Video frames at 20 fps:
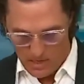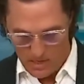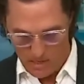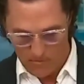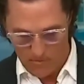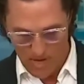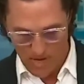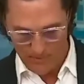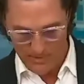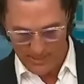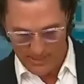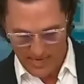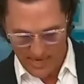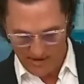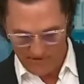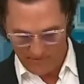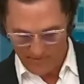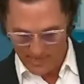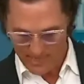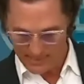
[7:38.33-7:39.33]
Her mom
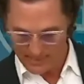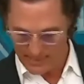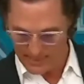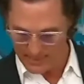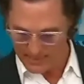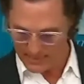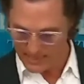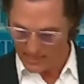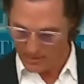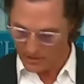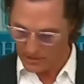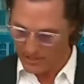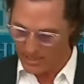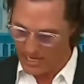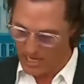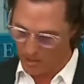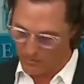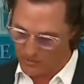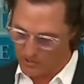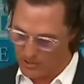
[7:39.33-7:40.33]
said if Maite's letter could
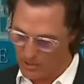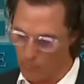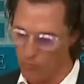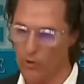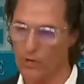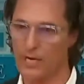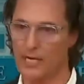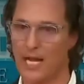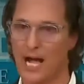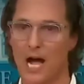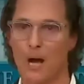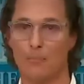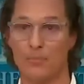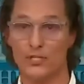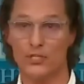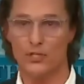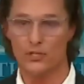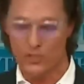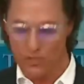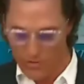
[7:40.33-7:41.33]
help someone
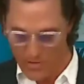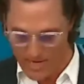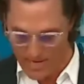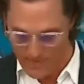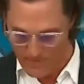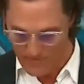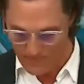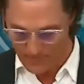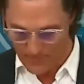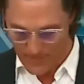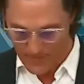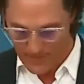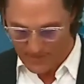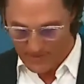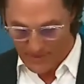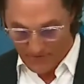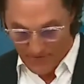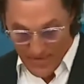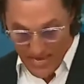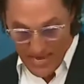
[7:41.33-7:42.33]
accomplish her dream,
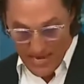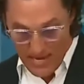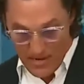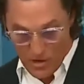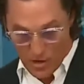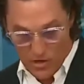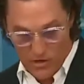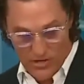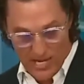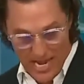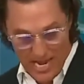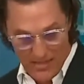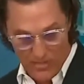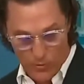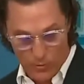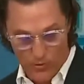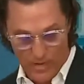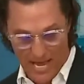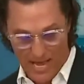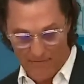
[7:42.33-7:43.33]
that then her
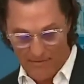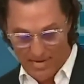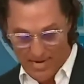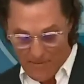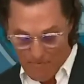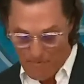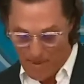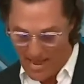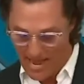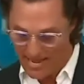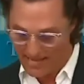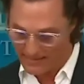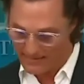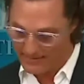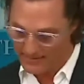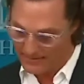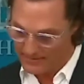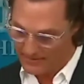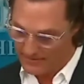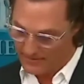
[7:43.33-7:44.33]
death would have an
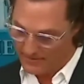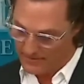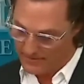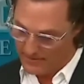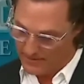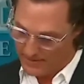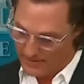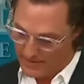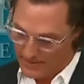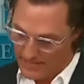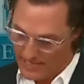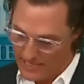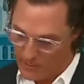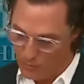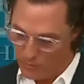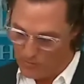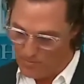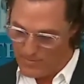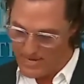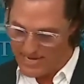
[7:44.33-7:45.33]
impact. And
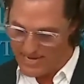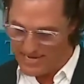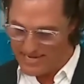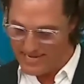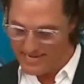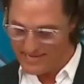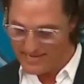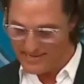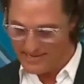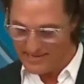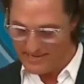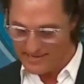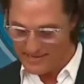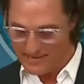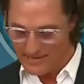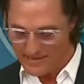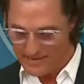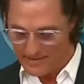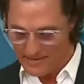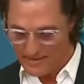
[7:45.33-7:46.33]
it would mean
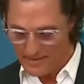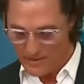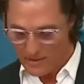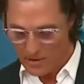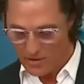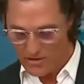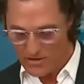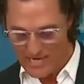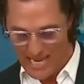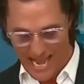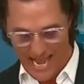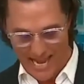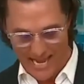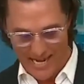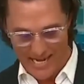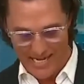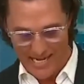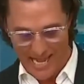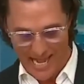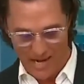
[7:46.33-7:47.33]
her
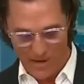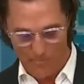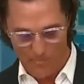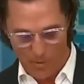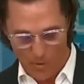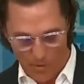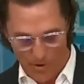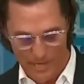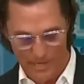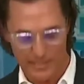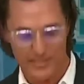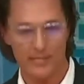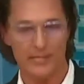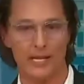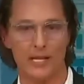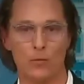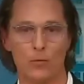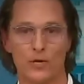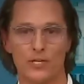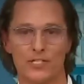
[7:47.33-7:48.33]
dying had a point
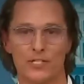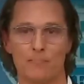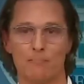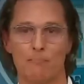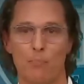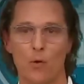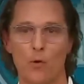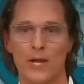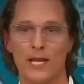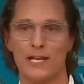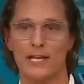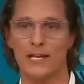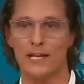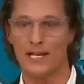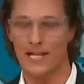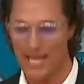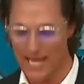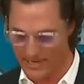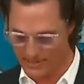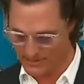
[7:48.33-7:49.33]
and wasn't
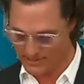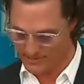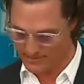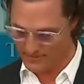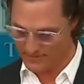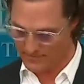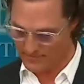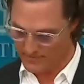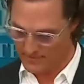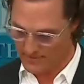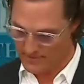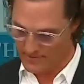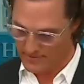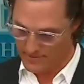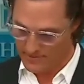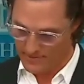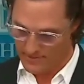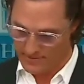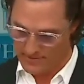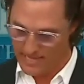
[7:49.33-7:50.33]
pointless.
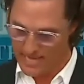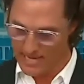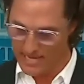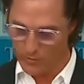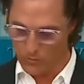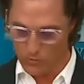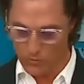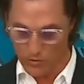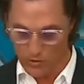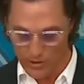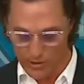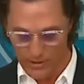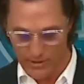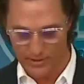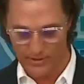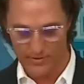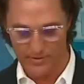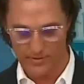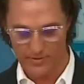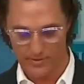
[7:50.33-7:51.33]
That it
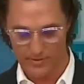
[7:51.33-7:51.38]
would